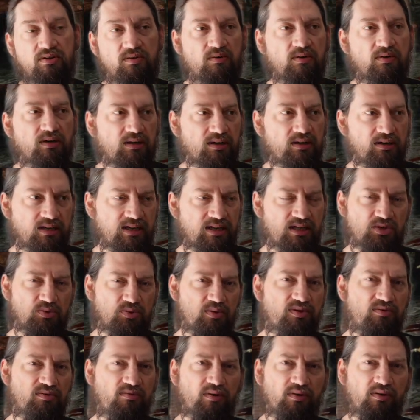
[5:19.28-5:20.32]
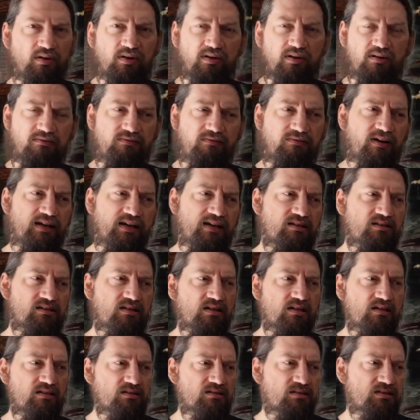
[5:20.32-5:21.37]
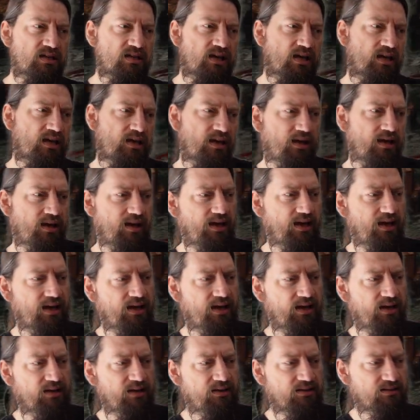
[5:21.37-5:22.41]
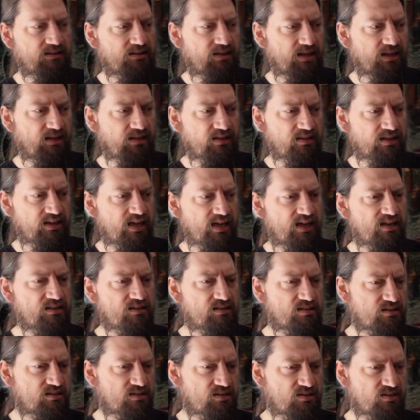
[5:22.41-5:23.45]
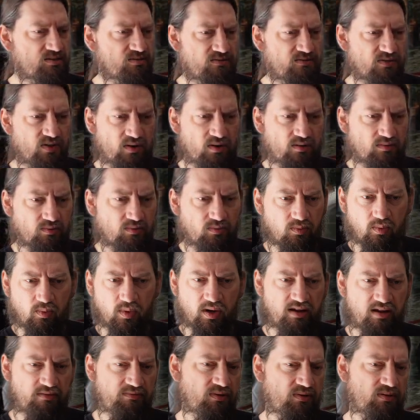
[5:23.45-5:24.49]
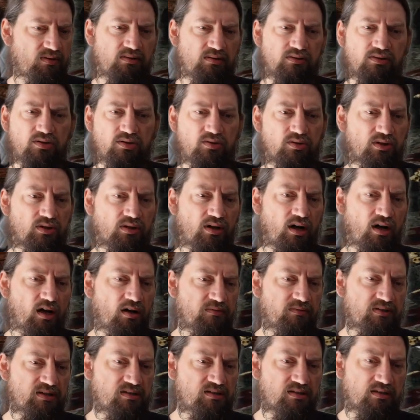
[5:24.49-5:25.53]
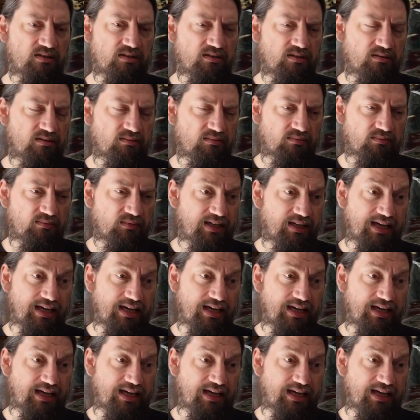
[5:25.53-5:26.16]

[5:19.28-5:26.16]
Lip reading: with you, each with their own kind of fighting skills, and then at the end you've got whatever you could harvest and